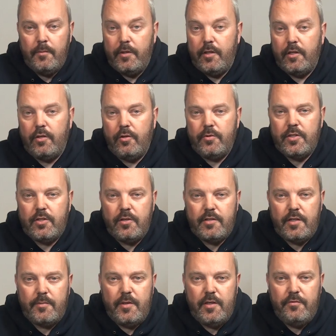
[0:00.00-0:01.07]
but you can always
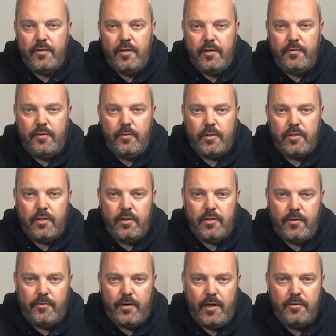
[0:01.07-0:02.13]
contact me if you want to go
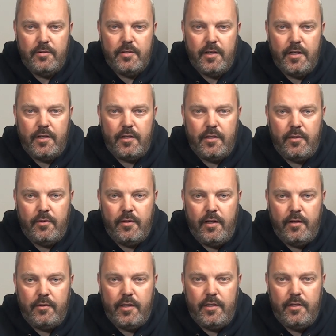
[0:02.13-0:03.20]
that route, and then
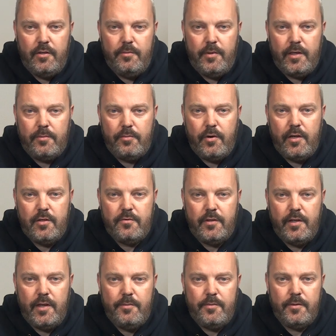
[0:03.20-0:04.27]
I'll get you a better price for that.